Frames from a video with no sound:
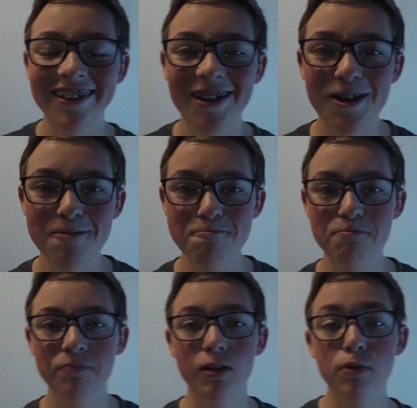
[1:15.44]

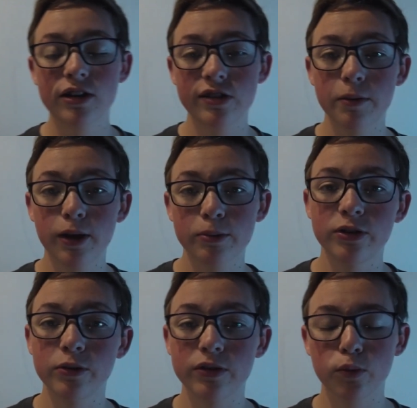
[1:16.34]
But it's coming up
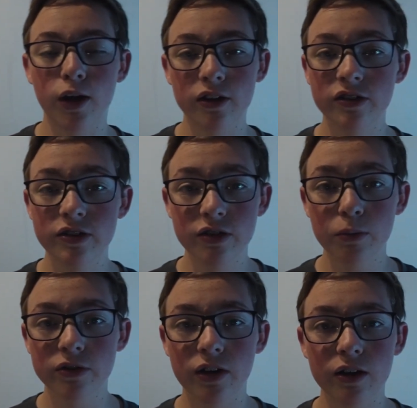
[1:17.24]
soon as well, because it's
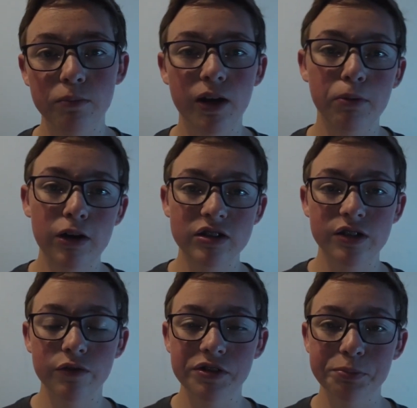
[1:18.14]
almost done, but I paused it
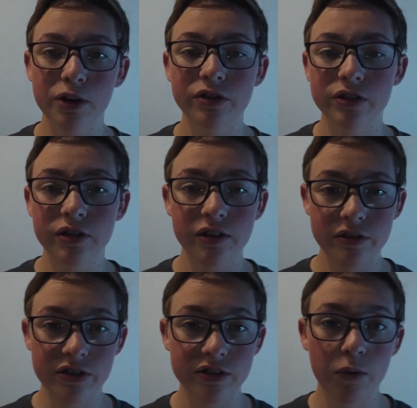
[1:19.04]
for this project
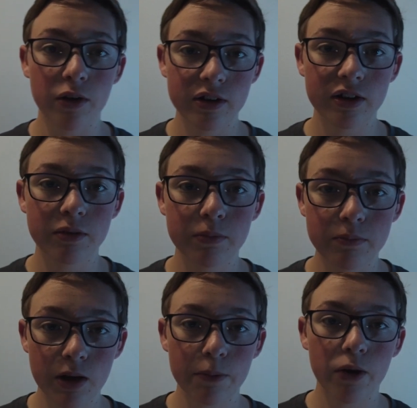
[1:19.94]
since I wanted it to
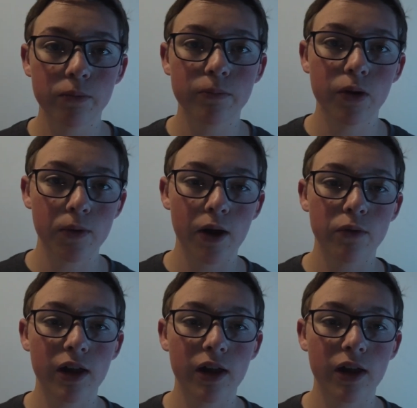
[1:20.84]
come out around